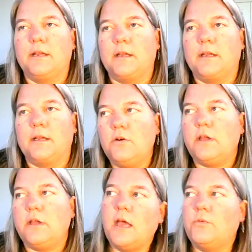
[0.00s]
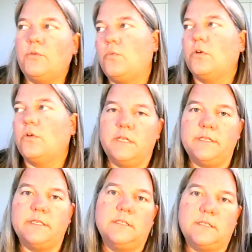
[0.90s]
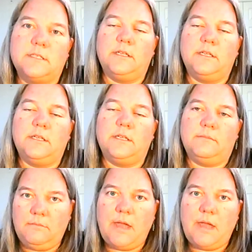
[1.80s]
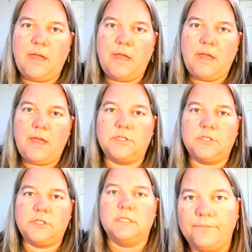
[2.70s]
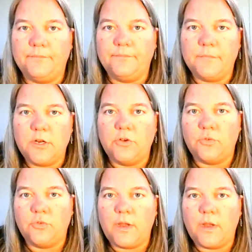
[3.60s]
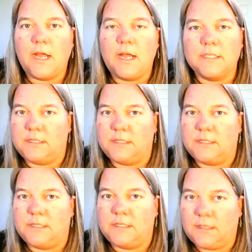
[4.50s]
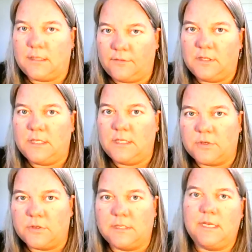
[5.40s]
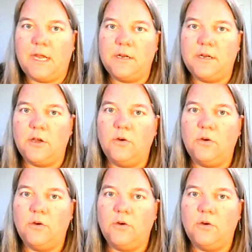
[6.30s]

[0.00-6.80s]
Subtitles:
okay, how would I word this so that it matches the way I like to explain stuff to this person that I know.